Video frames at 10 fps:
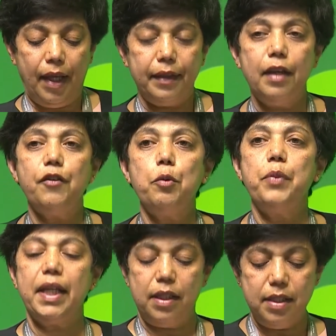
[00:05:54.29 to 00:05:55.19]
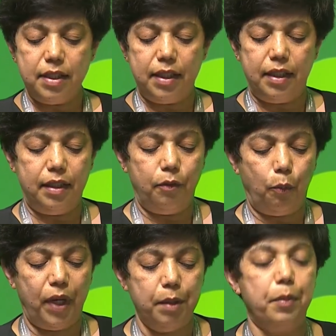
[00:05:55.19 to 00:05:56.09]
they will be considered
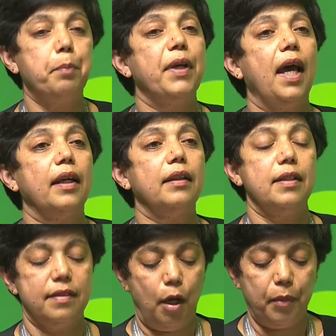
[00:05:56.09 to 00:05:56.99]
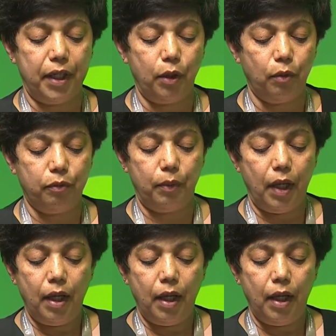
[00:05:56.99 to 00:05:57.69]
when preparing the summary of